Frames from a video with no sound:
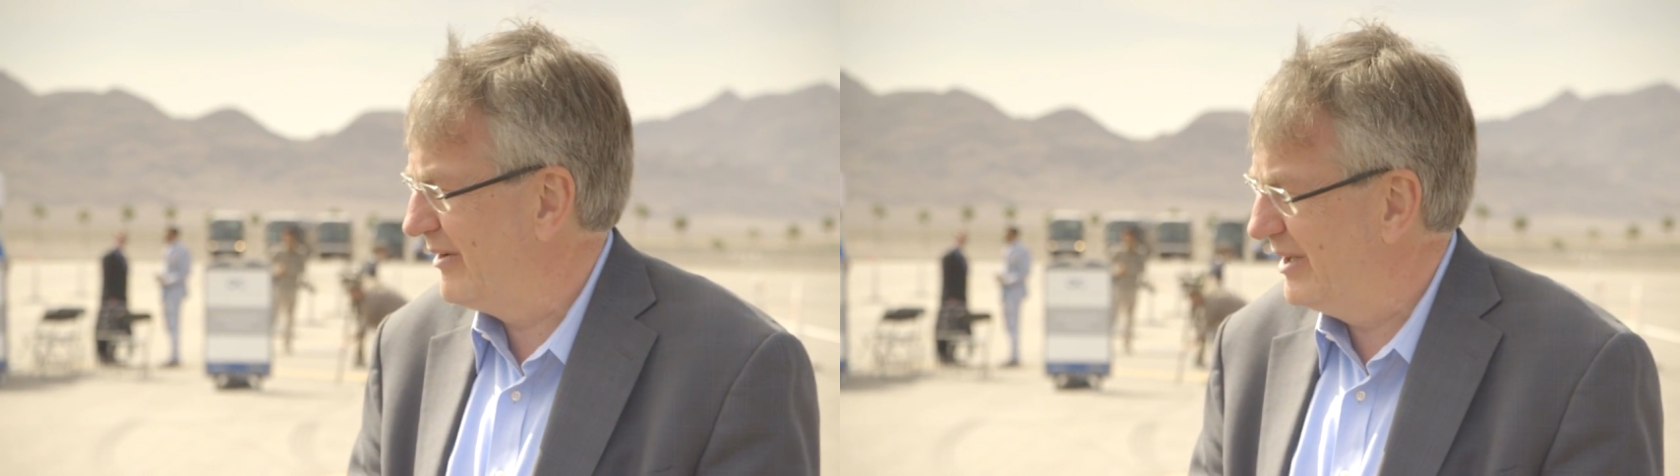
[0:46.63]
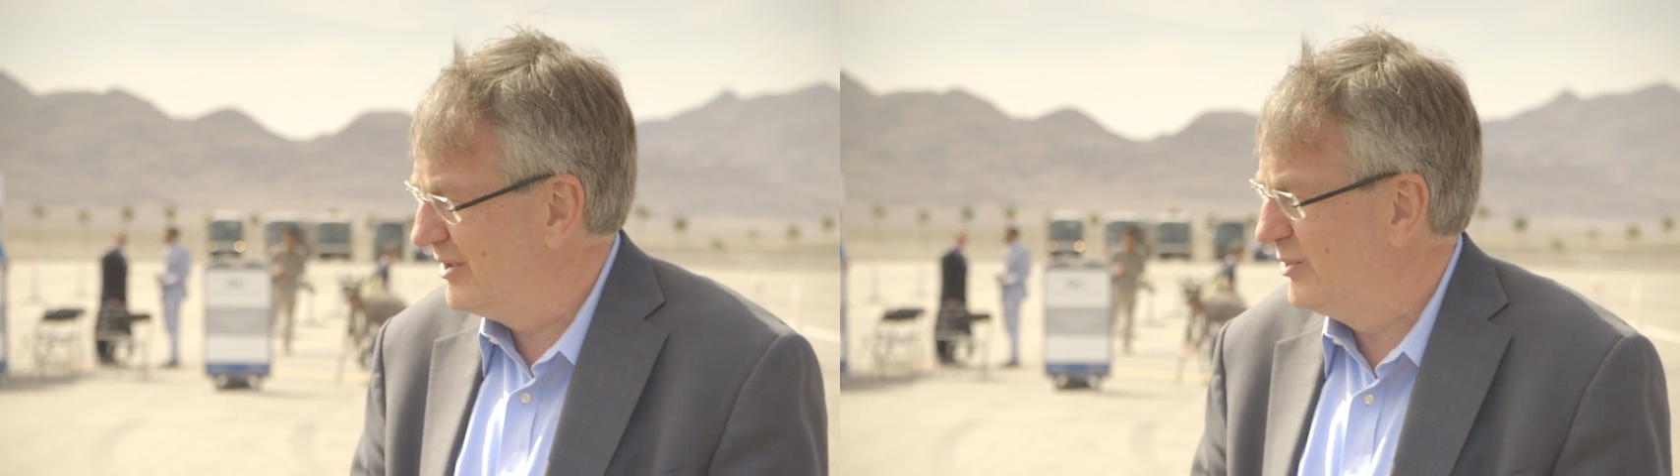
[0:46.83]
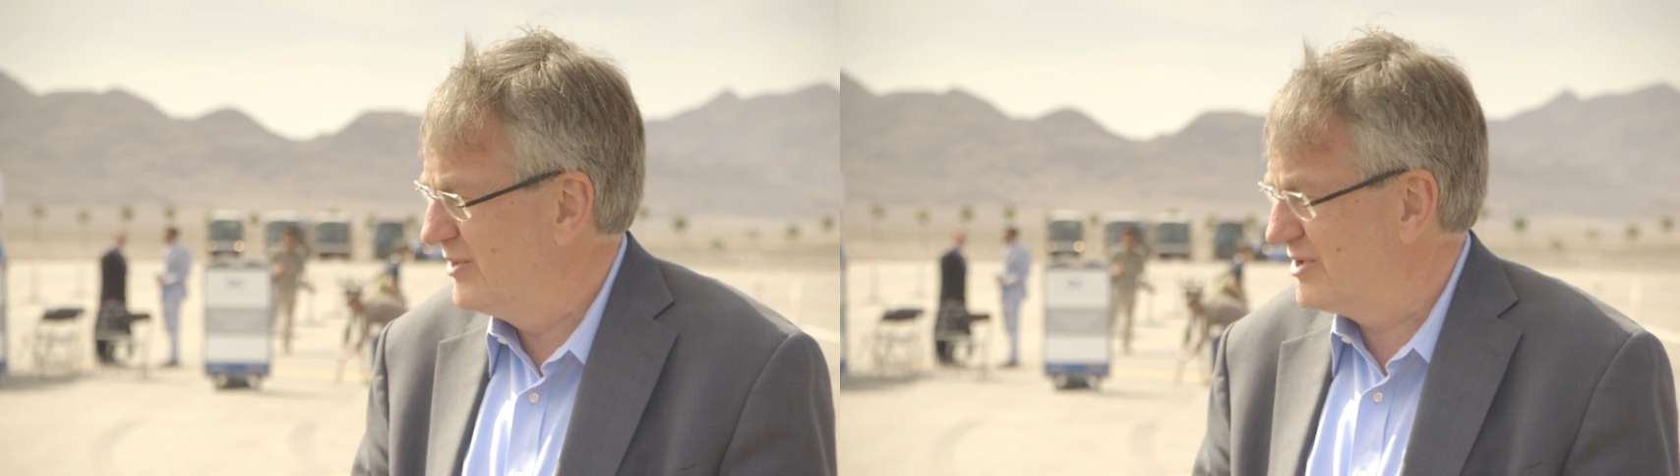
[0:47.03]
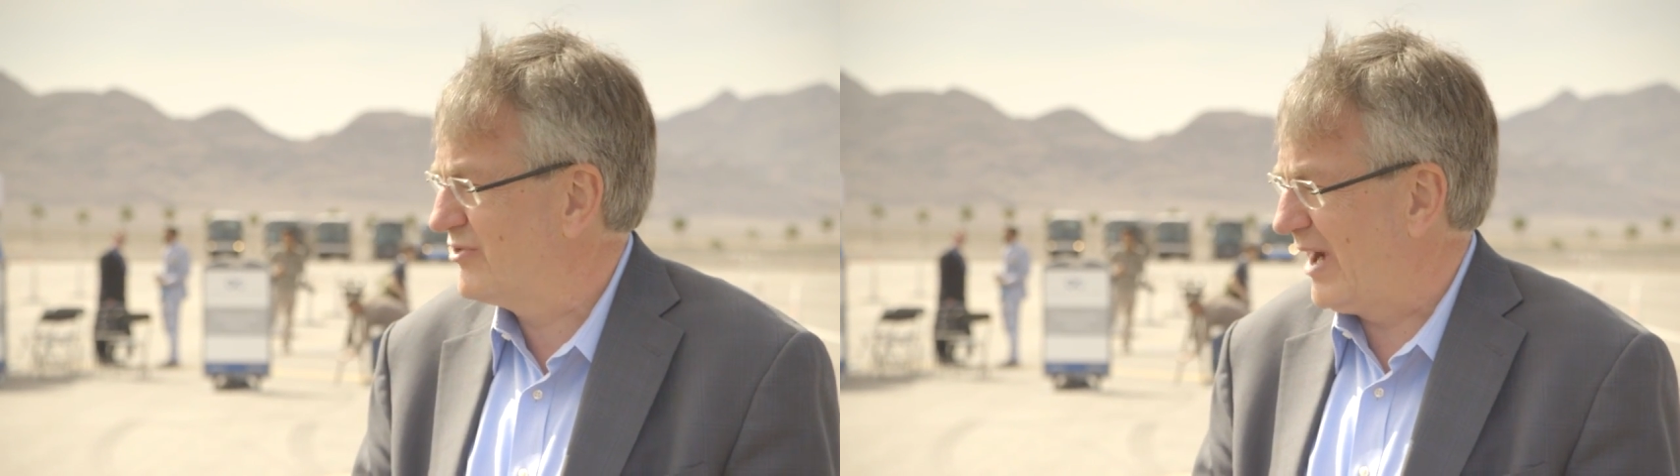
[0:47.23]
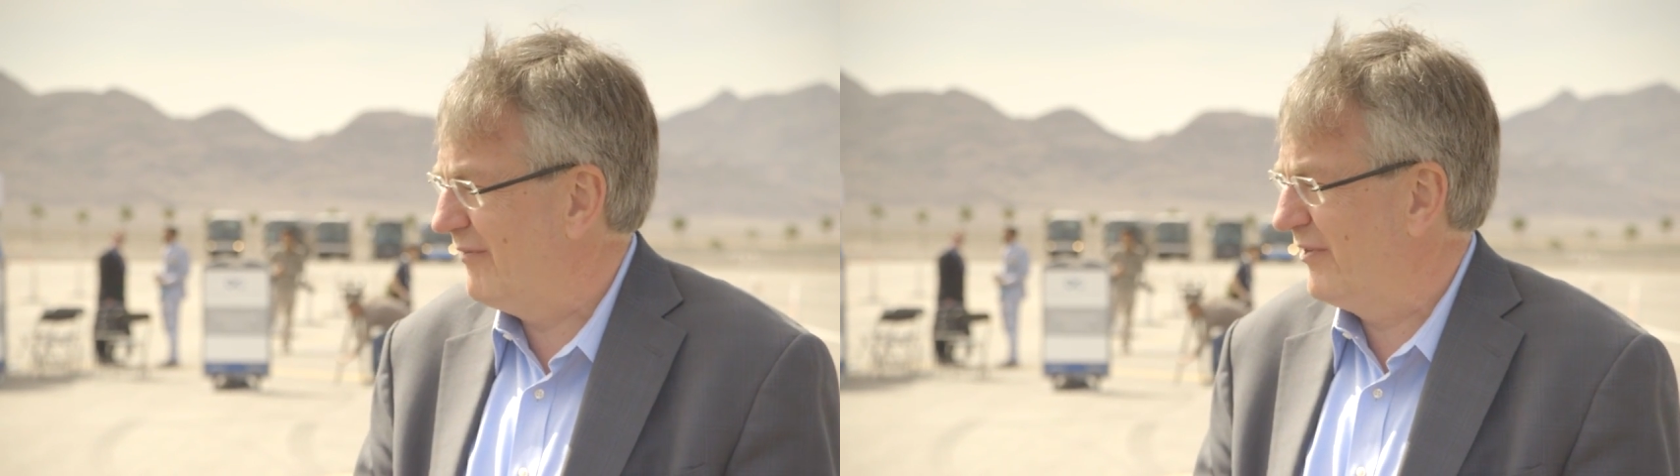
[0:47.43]
reduce
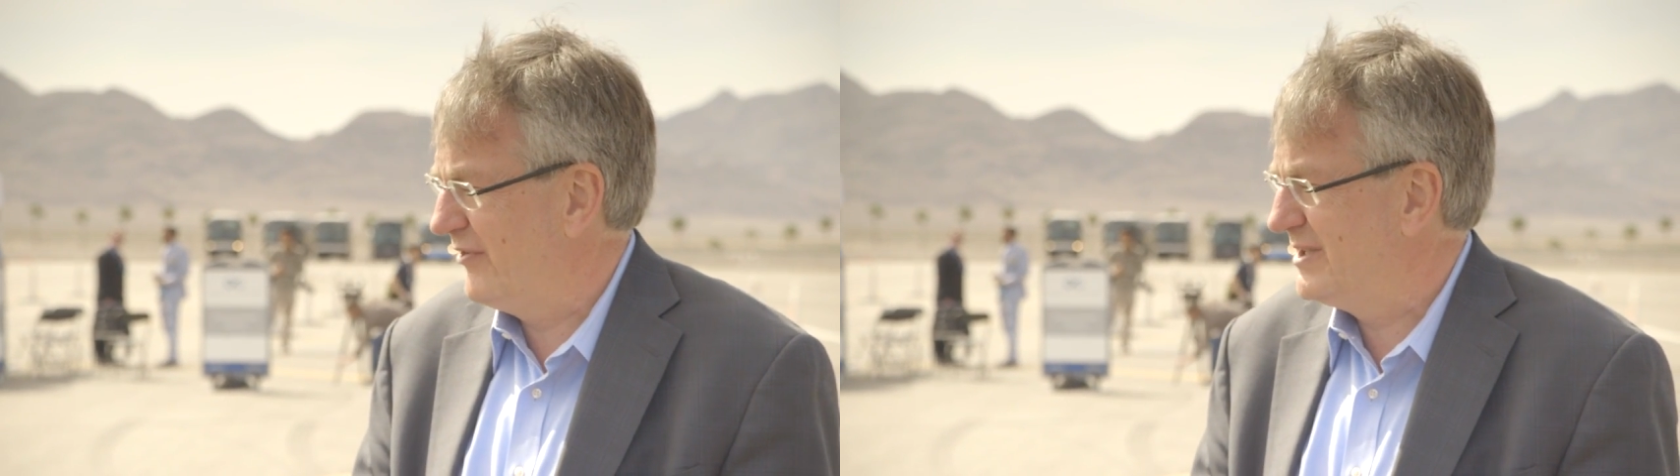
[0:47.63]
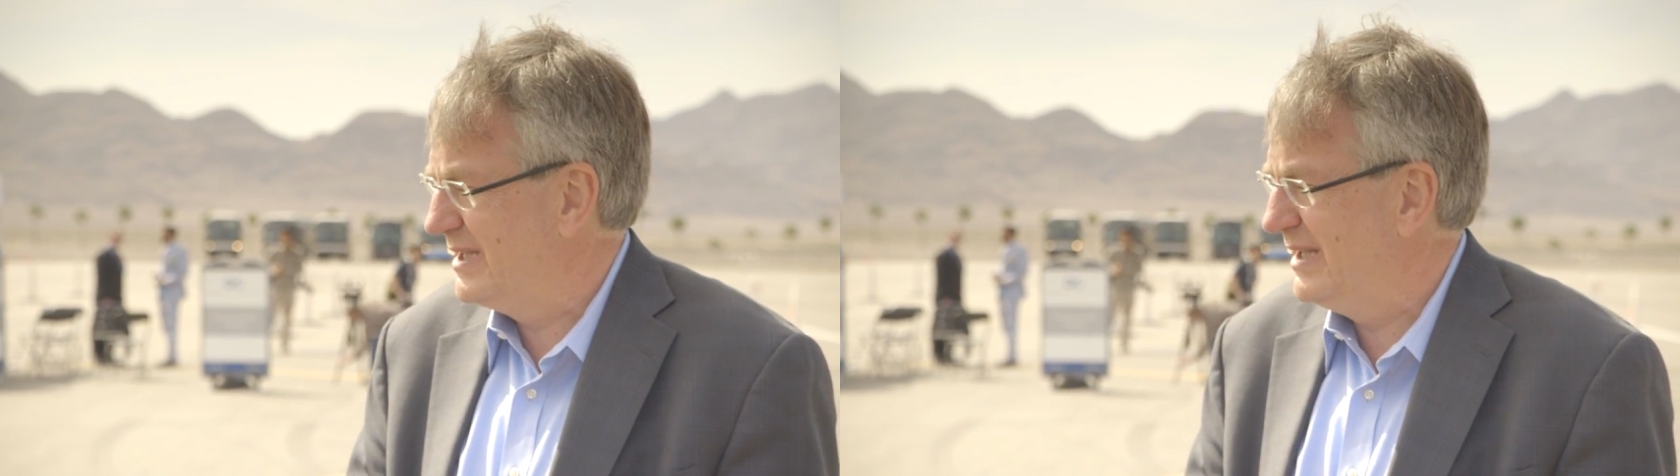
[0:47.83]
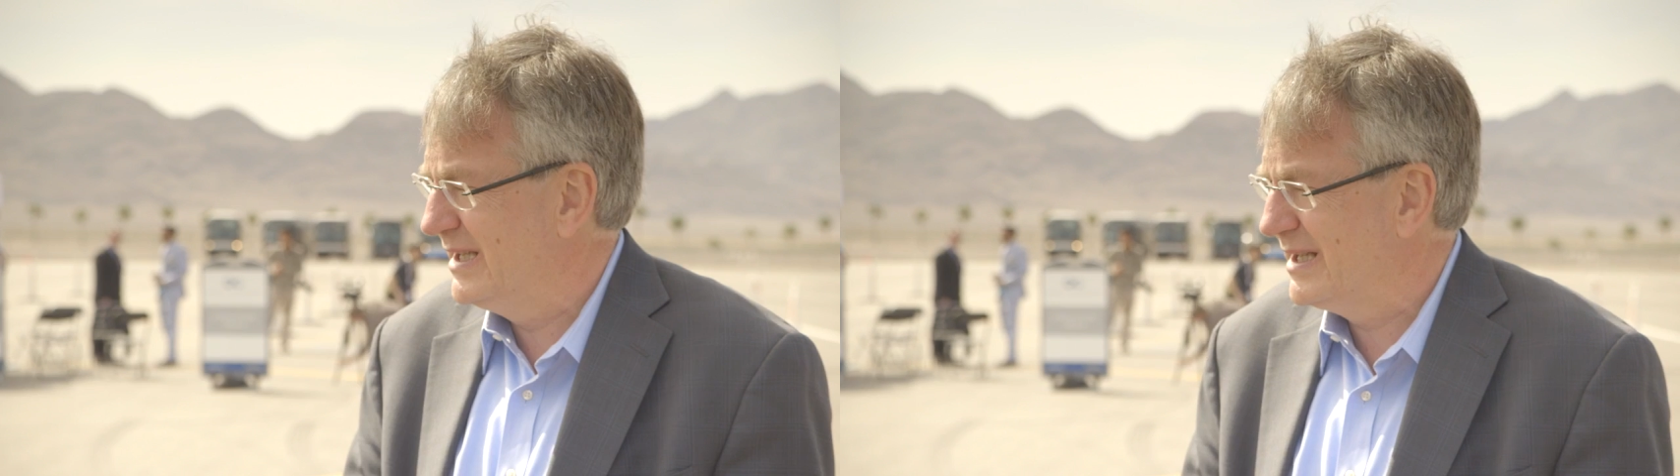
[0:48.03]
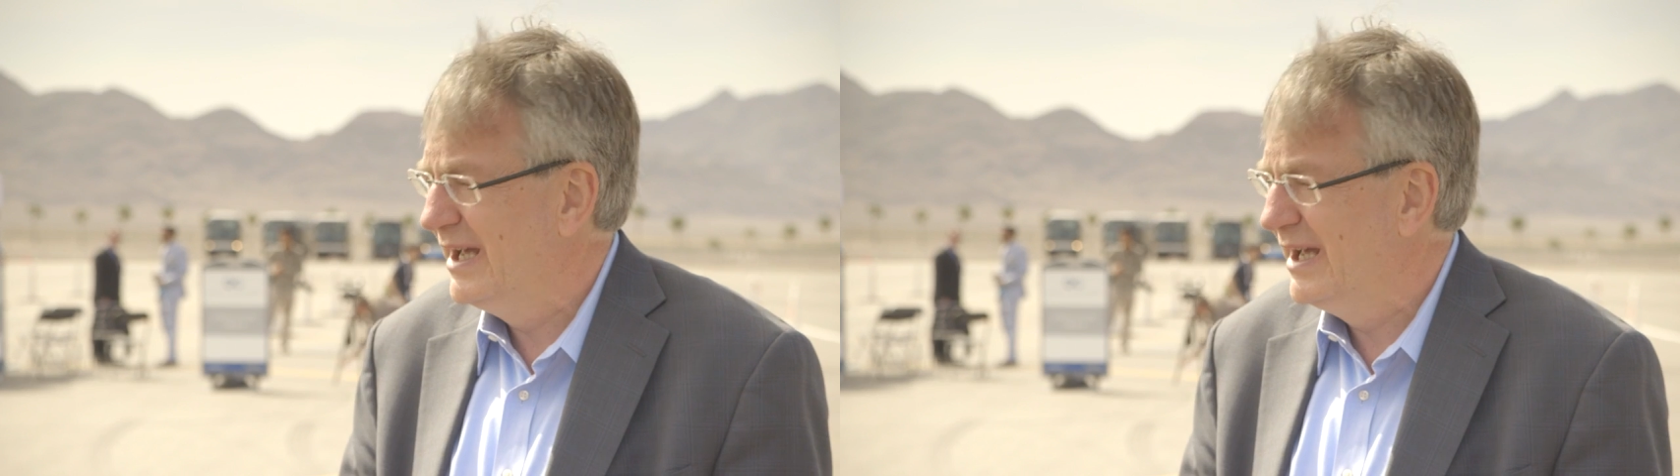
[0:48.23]
driver fatigue,